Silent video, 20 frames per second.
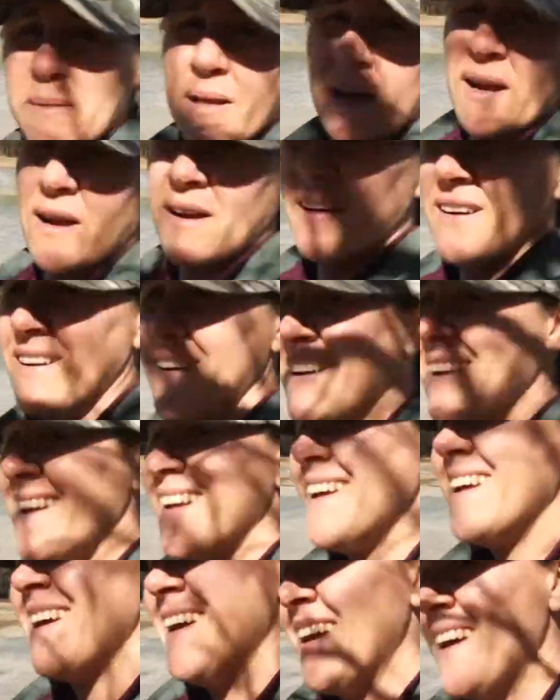there.
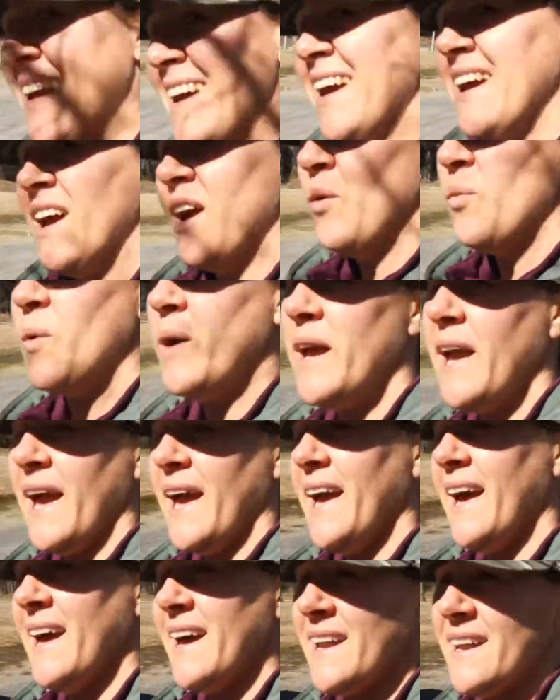We
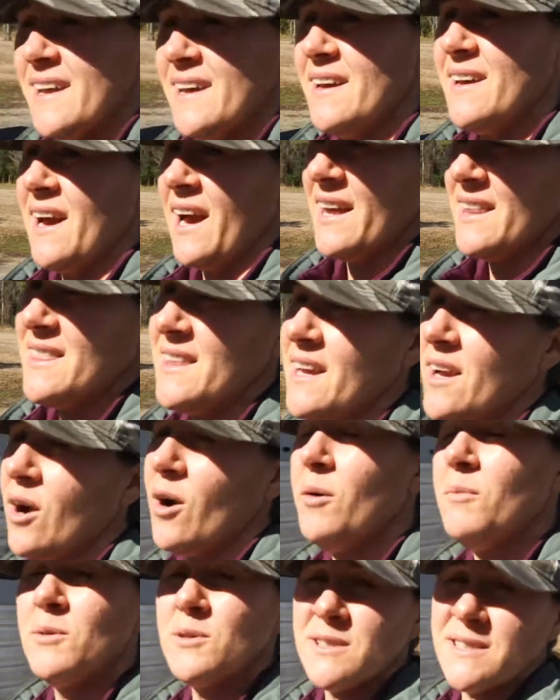had, I think,
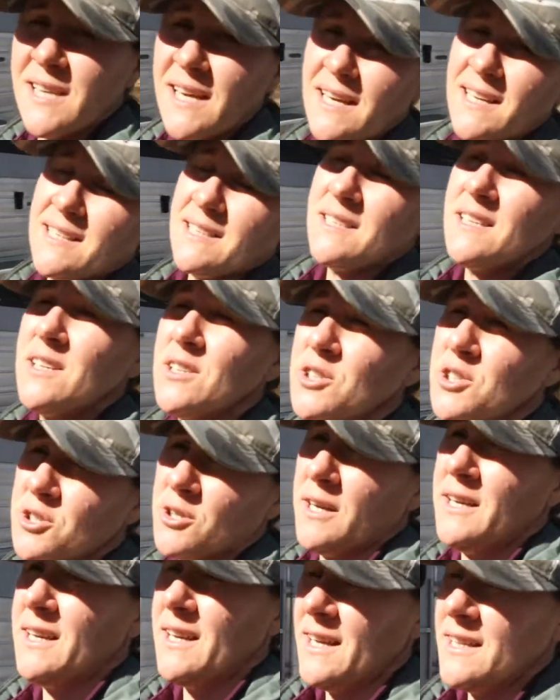almost 10
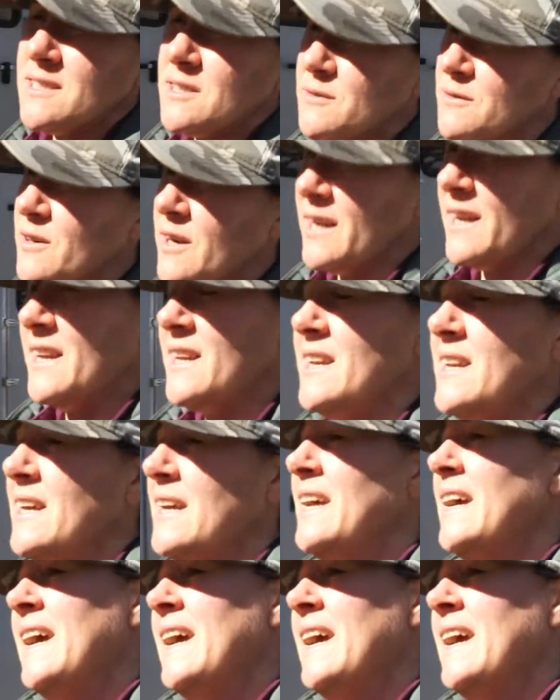straight days of rain,